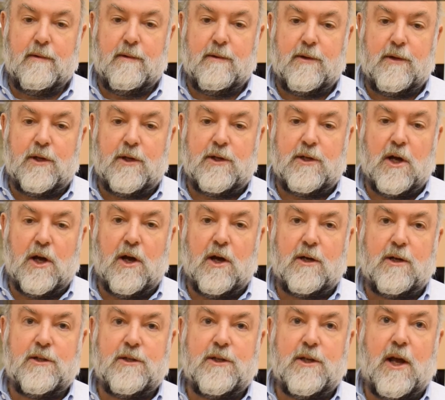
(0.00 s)
the
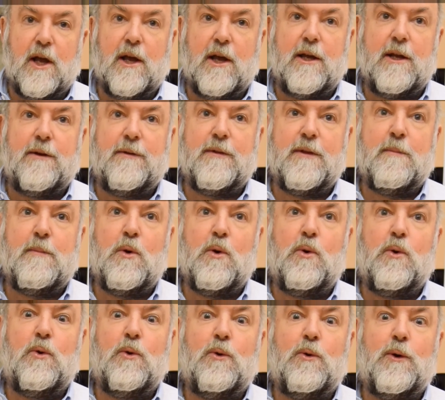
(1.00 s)
dark side of the
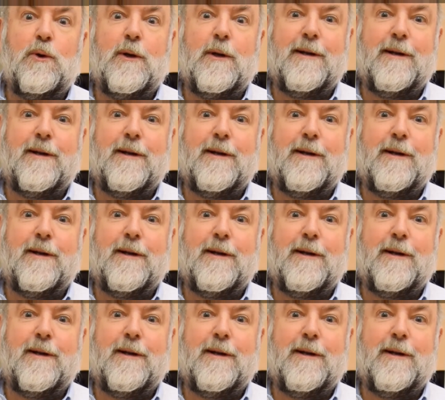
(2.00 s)
moon.